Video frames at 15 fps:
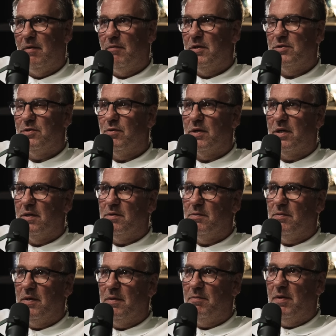We're we
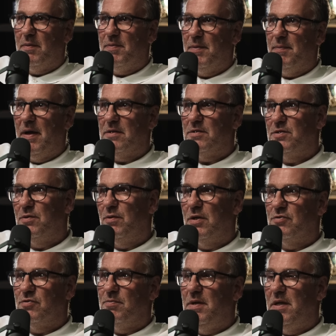talking, he'd be about
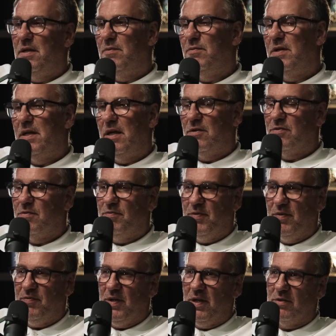200 million, Winning
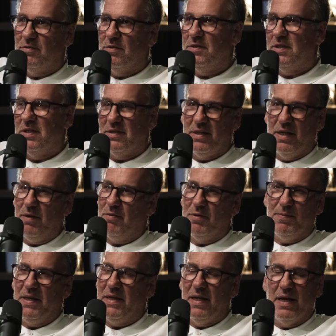150, 160, he
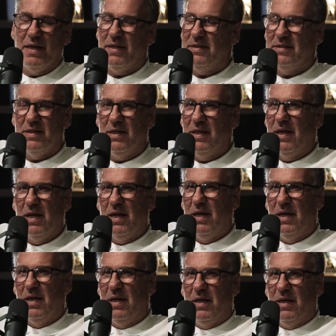would be that easy.
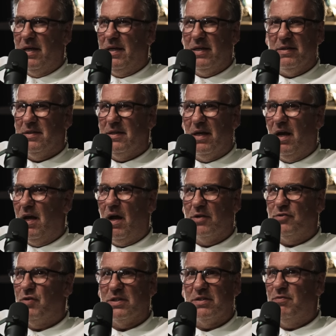Yeah. Easy. I,
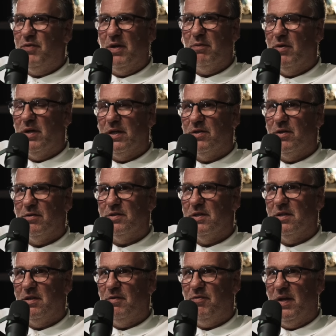I, dread to think what he'd do
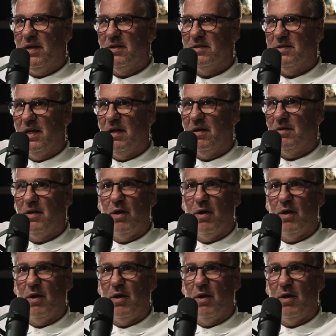to the defenders now.